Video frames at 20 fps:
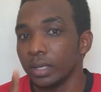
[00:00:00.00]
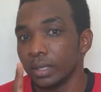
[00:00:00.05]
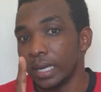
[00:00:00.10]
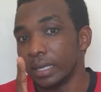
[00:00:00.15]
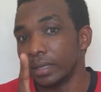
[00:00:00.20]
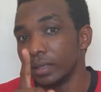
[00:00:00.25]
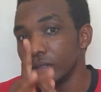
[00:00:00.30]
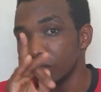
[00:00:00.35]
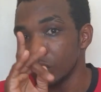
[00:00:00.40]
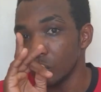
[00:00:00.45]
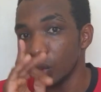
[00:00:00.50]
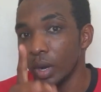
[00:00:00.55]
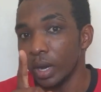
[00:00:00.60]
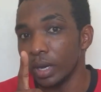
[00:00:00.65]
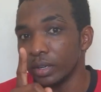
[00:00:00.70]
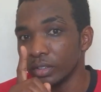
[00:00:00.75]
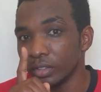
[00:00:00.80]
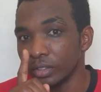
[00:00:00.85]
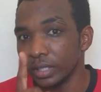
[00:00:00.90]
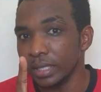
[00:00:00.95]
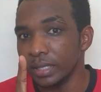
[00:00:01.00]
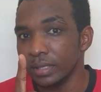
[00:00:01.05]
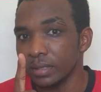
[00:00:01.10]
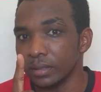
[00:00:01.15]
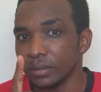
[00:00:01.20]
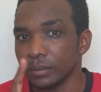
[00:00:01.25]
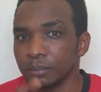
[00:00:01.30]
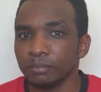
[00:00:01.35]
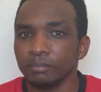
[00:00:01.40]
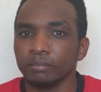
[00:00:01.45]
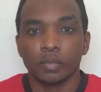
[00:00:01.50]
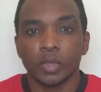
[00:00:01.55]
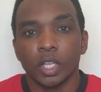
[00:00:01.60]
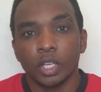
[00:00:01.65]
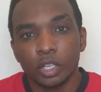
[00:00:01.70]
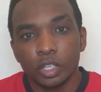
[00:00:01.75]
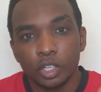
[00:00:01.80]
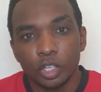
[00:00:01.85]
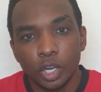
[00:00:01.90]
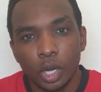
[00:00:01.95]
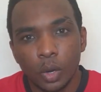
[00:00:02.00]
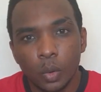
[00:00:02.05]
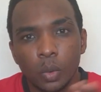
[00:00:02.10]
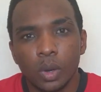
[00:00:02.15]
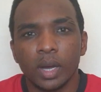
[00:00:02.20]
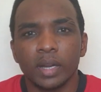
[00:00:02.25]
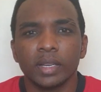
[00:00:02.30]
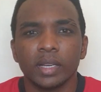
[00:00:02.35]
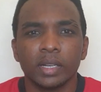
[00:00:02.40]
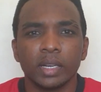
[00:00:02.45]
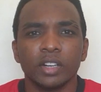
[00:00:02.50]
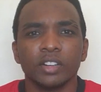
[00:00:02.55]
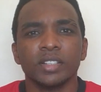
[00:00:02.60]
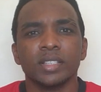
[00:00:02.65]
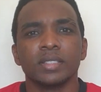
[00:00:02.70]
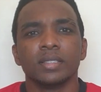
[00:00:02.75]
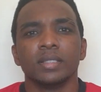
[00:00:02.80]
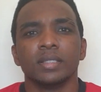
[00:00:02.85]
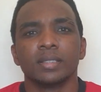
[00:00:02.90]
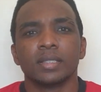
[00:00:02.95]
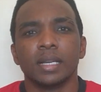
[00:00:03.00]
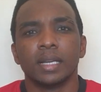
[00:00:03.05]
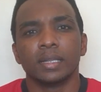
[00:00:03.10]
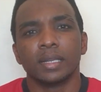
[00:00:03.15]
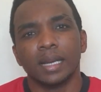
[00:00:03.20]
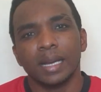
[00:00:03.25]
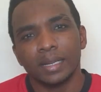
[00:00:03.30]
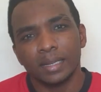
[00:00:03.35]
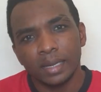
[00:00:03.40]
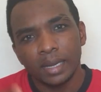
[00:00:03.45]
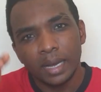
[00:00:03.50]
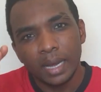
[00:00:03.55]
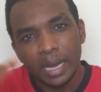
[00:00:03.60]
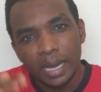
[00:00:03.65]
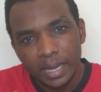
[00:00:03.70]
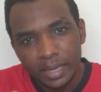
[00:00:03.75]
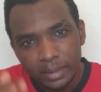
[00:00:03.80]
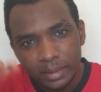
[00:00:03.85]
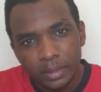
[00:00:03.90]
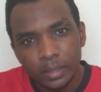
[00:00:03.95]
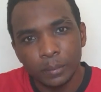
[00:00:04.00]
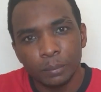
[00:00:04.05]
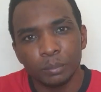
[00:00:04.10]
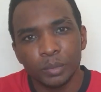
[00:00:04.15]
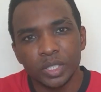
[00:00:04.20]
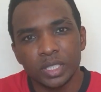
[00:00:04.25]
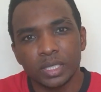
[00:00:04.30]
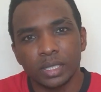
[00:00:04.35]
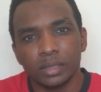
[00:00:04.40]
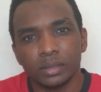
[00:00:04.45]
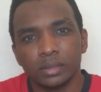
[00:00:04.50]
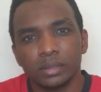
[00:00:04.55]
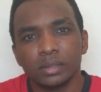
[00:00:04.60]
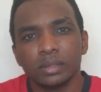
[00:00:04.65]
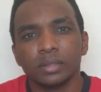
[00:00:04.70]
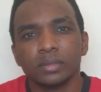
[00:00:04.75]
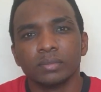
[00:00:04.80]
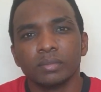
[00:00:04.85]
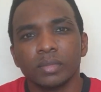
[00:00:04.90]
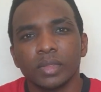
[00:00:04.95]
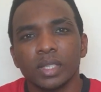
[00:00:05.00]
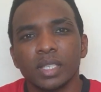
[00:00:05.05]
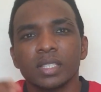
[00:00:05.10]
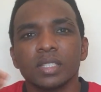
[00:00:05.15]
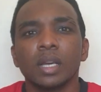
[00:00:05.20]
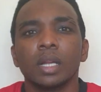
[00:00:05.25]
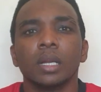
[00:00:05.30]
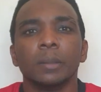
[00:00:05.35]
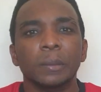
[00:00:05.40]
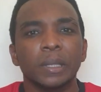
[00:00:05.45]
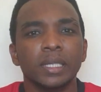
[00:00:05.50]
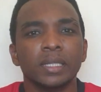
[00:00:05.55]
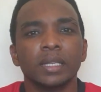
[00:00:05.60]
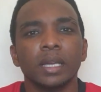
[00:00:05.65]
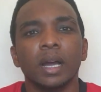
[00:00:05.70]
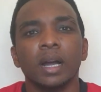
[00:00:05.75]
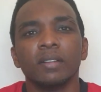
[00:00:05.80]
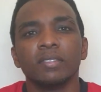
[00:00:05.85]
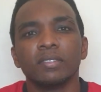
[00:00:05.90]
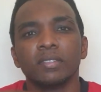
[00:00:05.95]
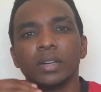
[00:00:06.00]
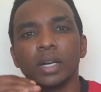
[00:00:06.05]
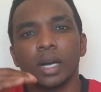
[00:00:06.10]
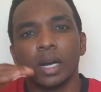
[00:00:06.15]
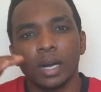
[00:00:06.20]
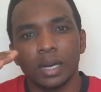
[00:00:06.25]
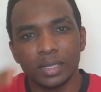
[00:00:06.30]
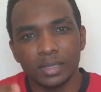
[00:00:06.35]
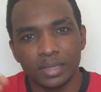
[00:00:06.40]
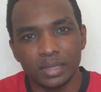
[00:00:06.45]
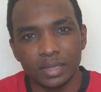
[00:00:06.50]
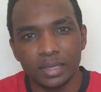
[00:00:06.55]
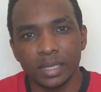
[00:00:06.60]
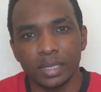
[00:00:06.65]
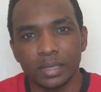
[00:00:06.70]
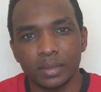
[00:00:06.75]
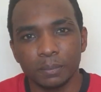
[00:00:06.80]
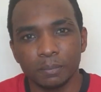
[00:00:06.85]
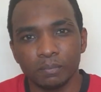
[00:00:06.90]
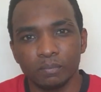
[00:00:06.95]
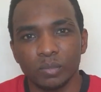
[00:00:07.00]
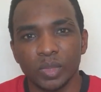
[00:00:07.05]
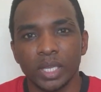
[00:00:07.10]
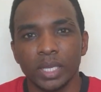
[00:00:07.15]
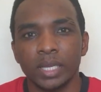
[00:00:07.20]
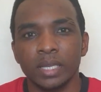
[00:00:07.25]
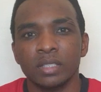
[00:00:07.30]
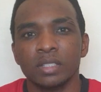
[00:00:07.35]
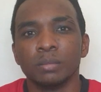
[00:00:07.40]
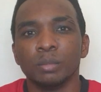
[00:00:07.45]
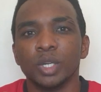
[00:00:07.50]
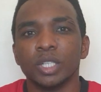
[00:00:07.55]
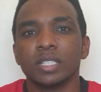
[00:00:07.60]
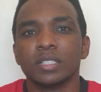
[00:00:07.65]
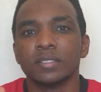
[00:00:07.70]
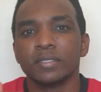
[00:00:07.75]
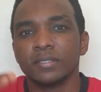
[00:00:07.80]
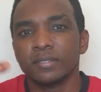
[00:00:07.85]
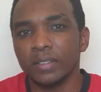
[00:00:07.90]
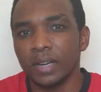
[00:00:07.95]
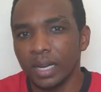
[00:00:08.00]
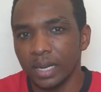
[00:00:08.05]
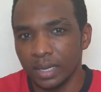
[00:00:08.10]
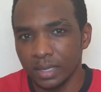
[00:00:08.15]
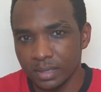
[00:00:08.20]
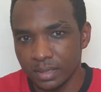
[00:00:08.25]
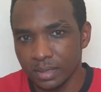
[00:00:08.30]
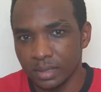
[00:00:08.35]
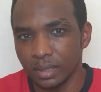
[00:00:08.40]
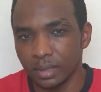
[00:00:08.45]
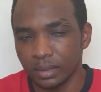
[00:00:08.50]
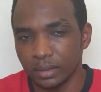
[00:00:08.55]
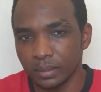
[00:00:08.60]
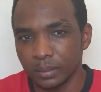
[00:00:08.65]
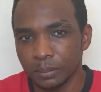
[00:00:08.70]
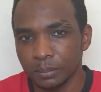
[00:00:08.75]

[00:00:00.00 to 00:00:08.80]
That is one reason. Now another reason is that at high temperatures, the solubility of oxygen is much faster